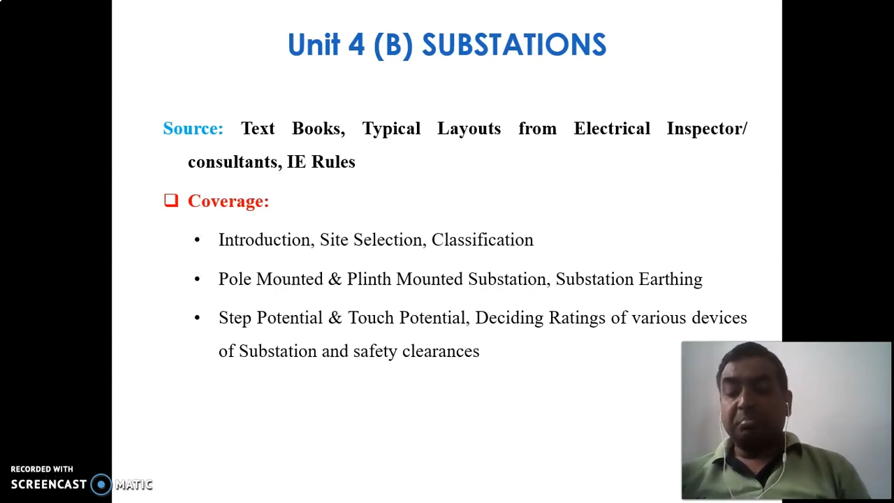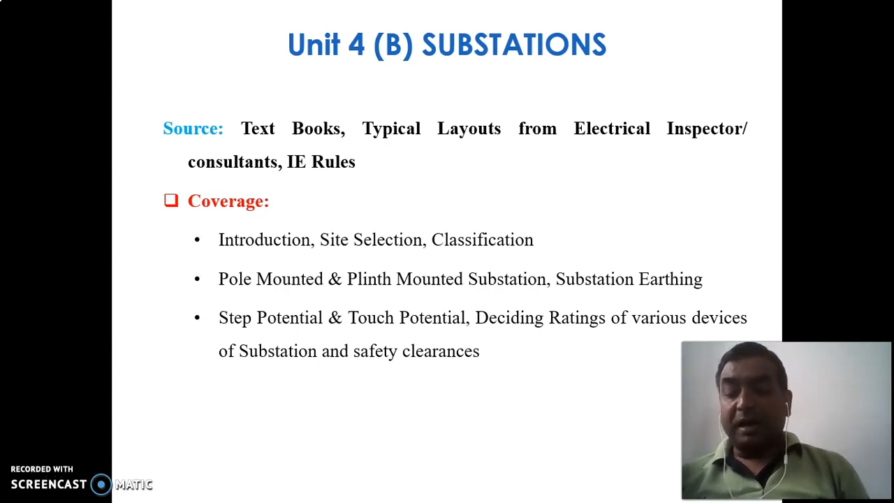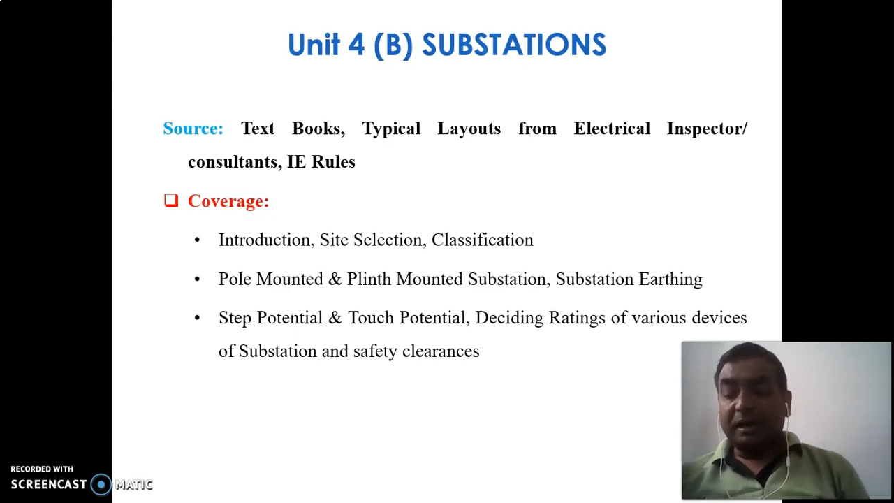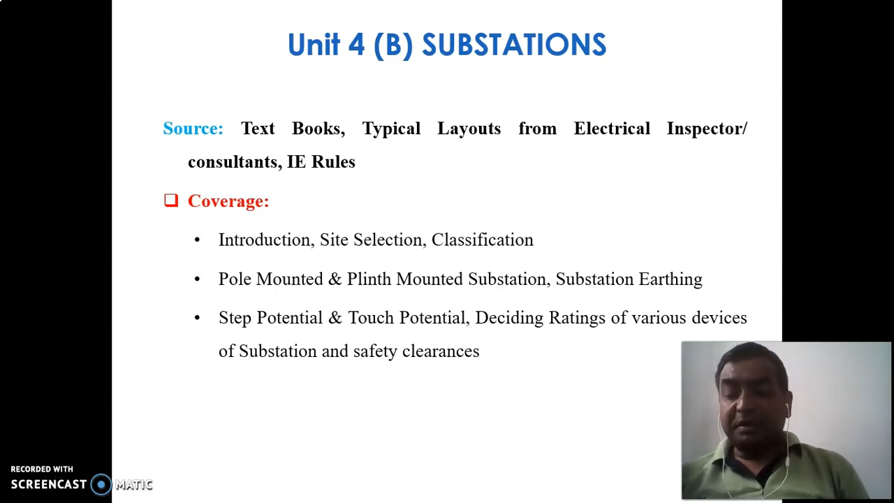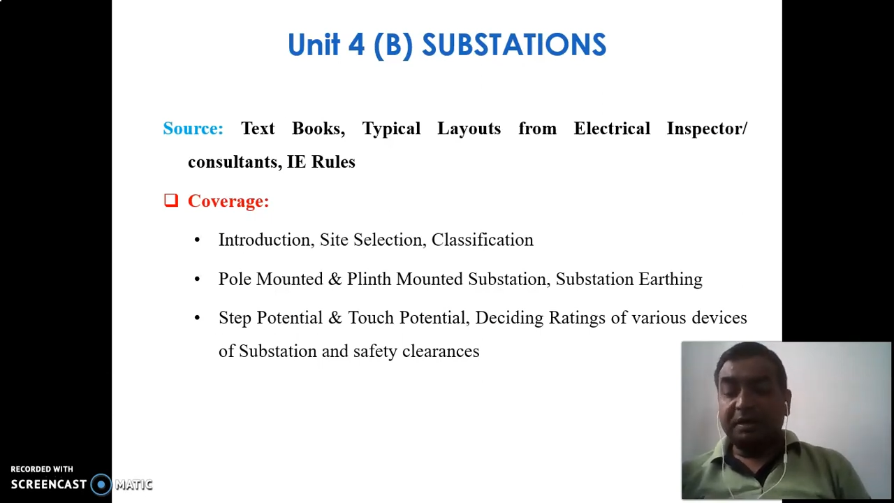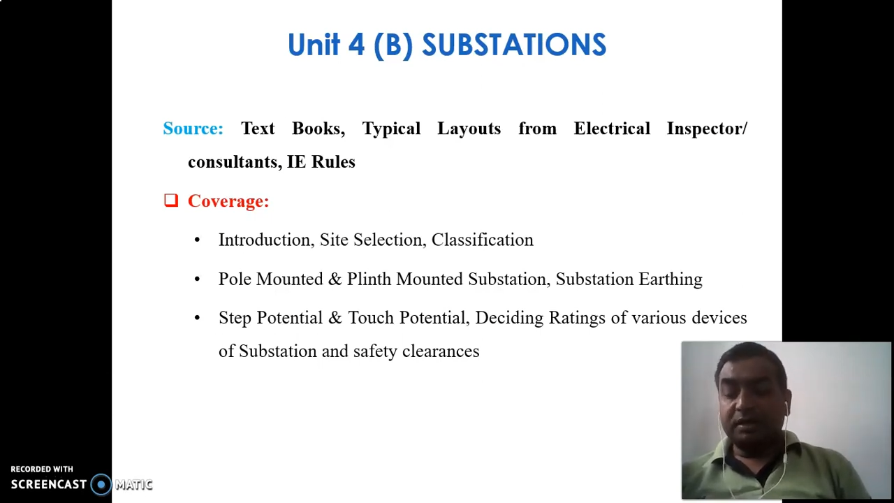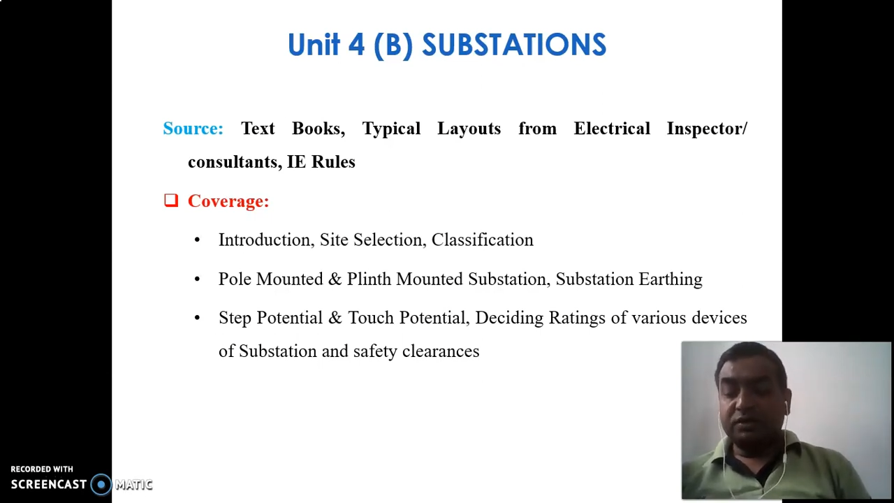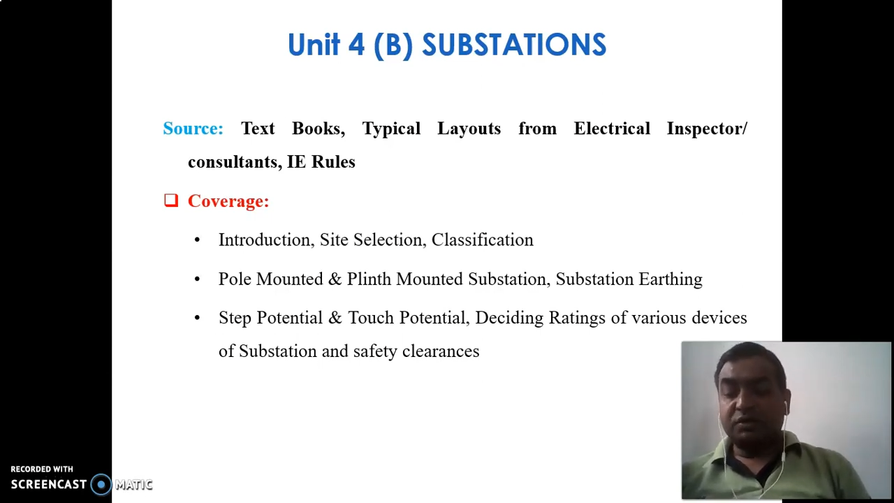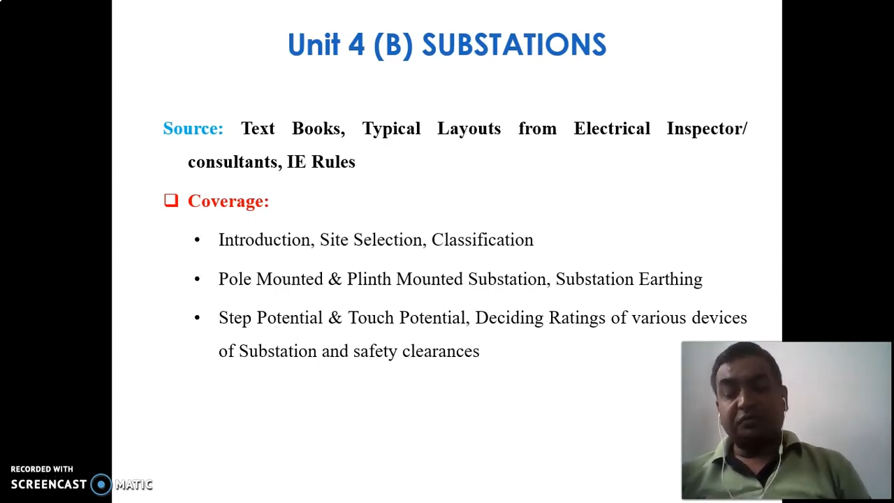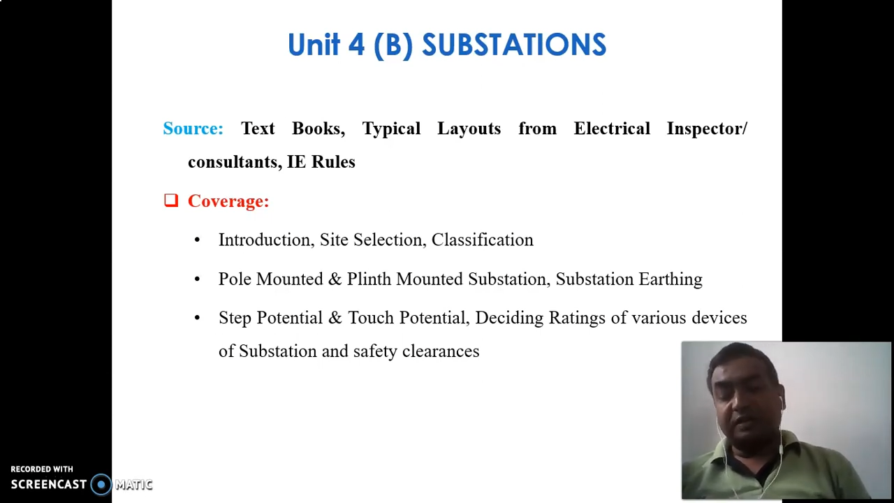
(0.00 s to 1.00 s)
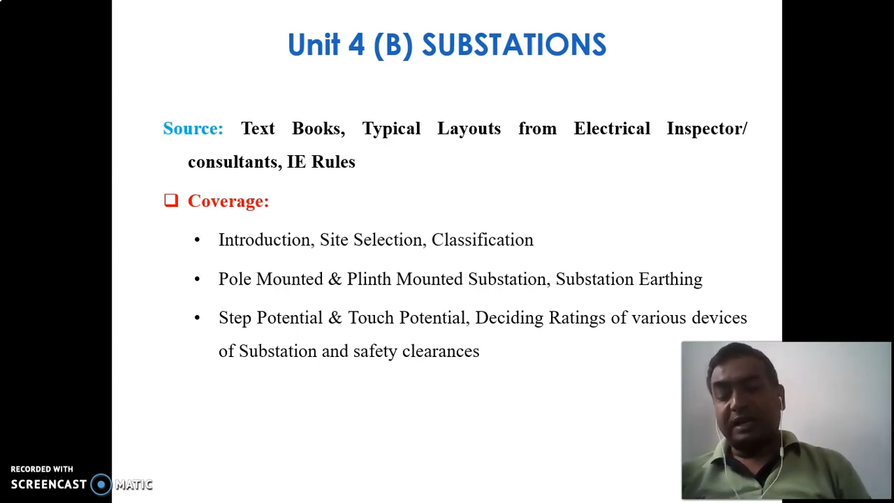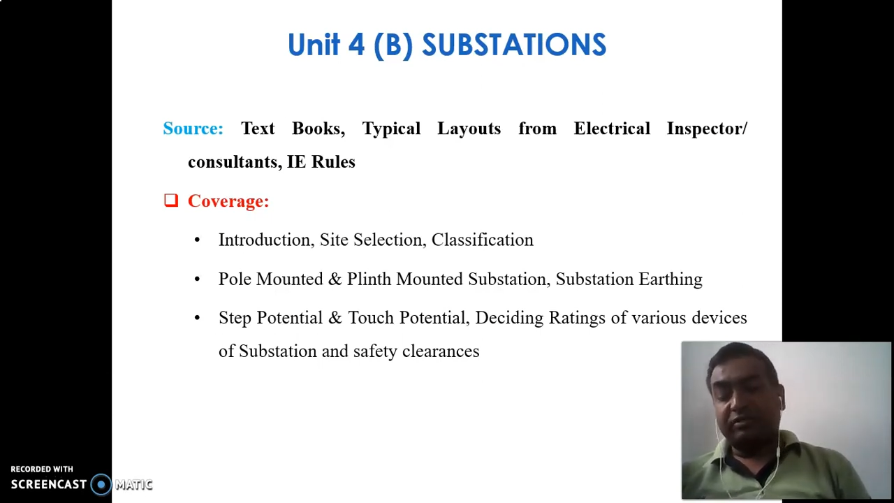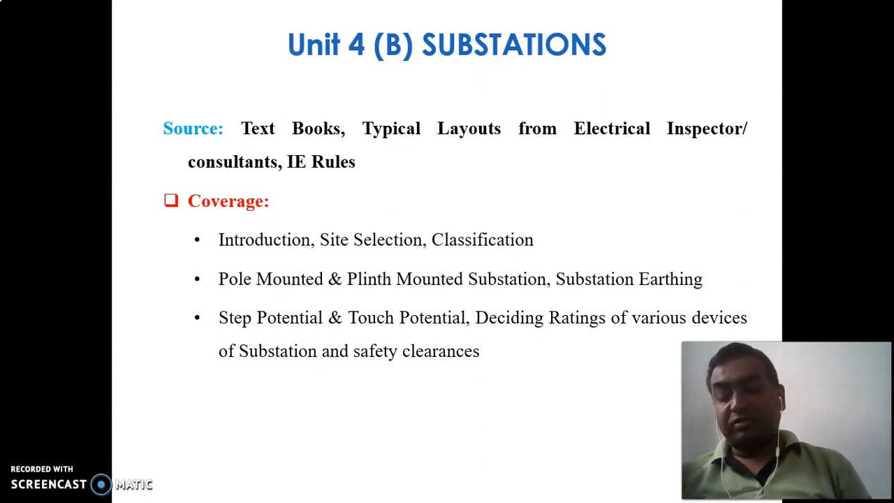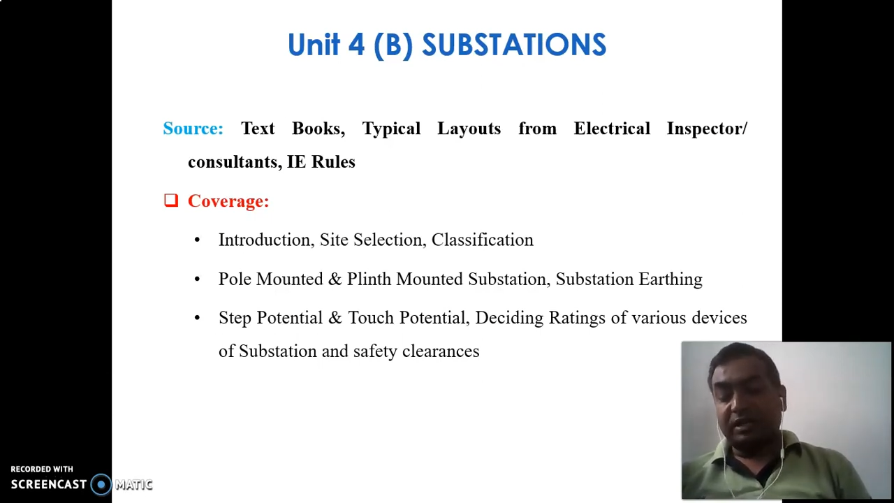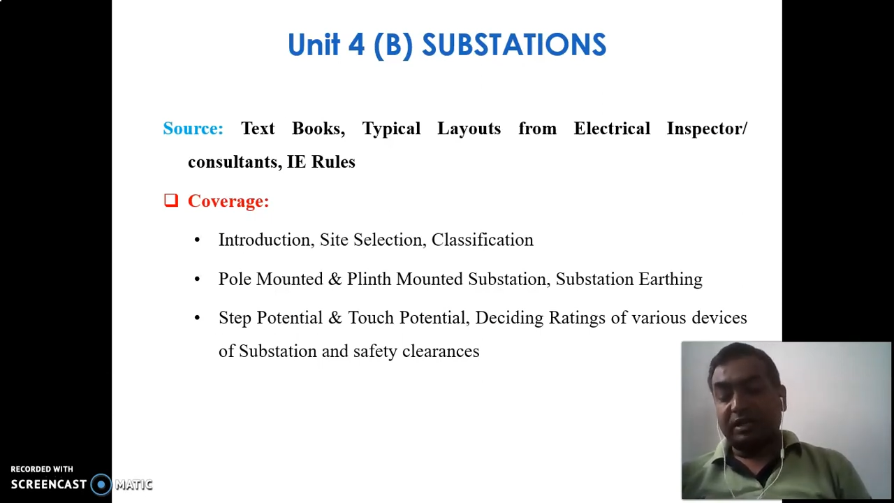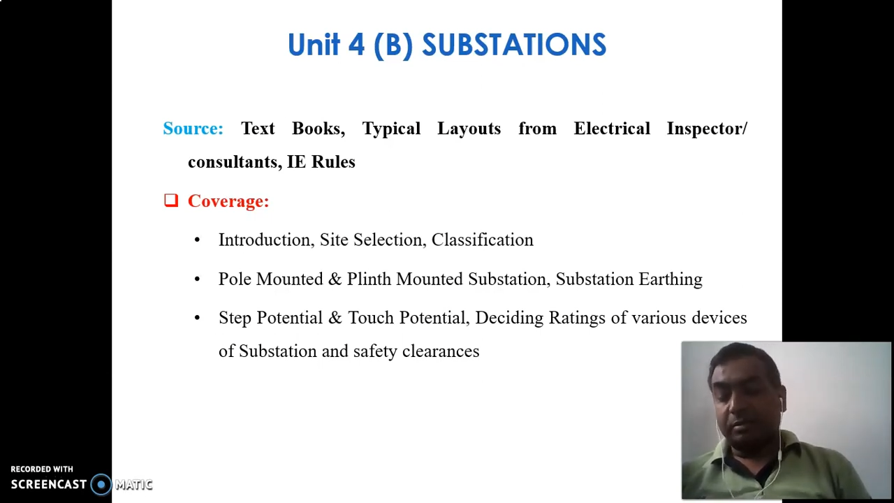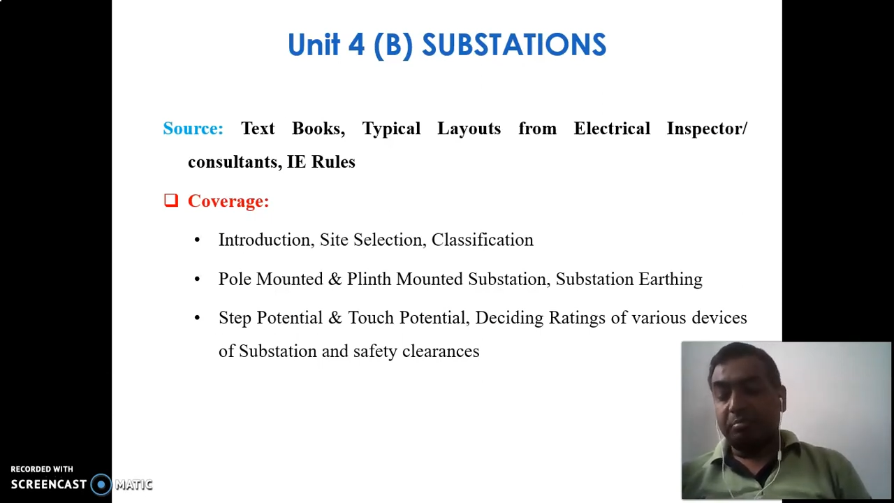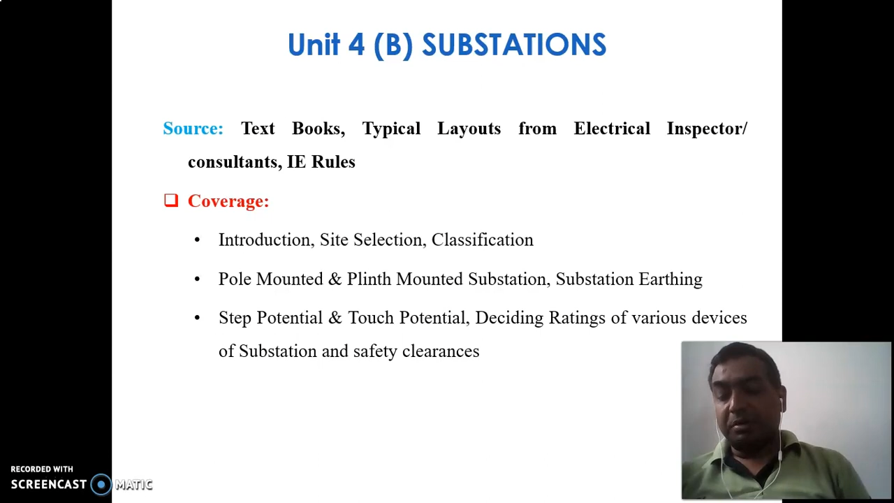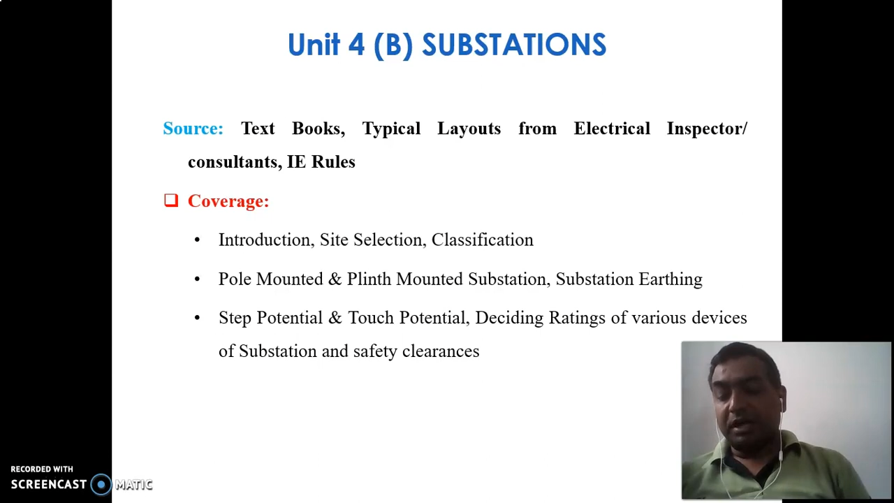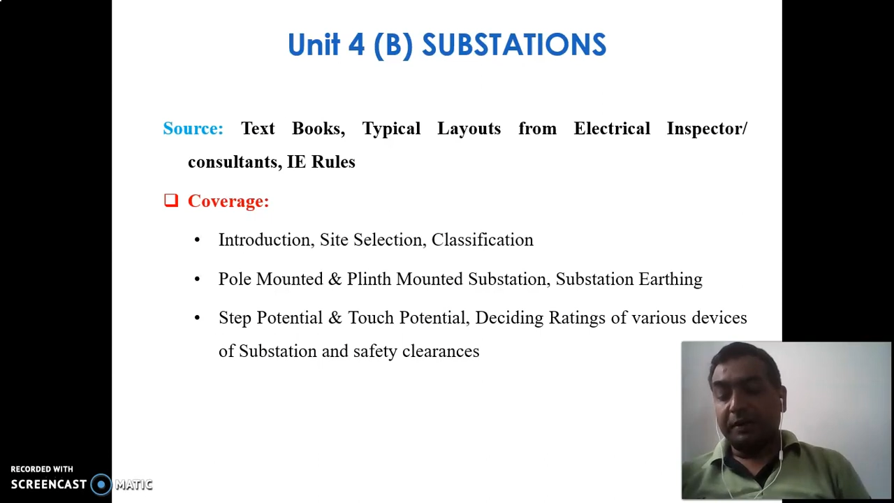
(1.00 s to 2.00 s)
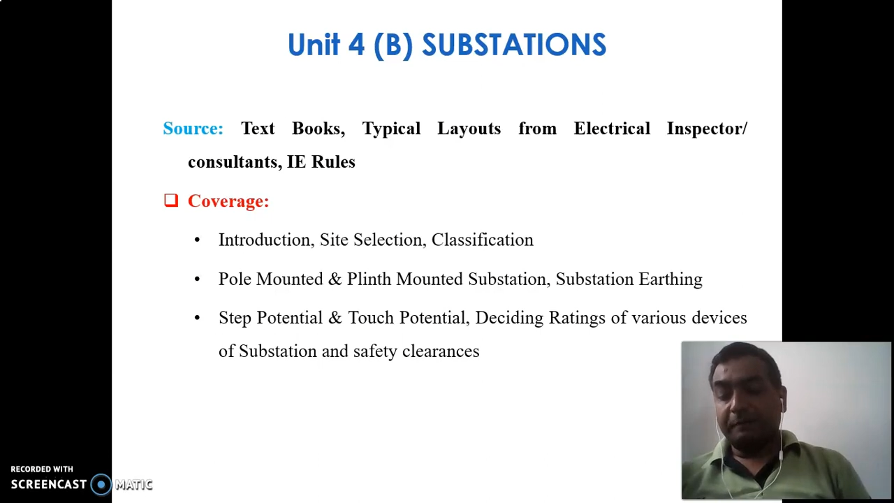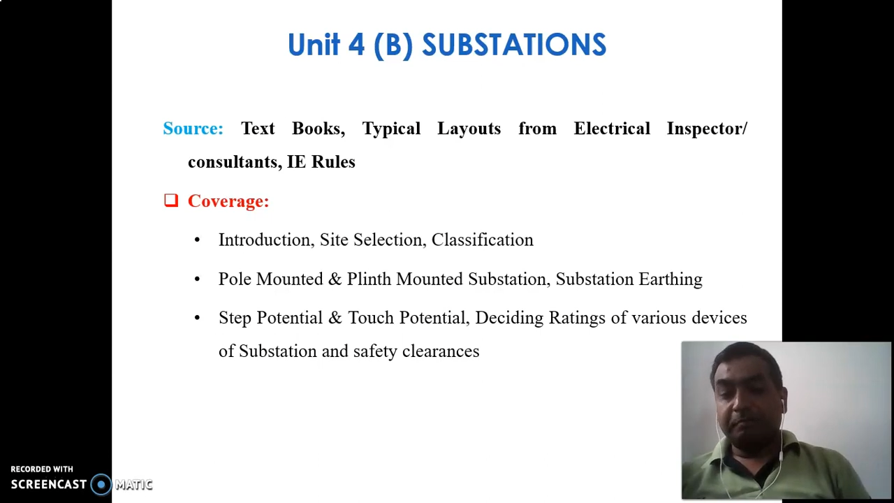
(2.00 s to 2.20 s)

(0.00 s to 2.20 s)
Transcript: parameters of electrical supply.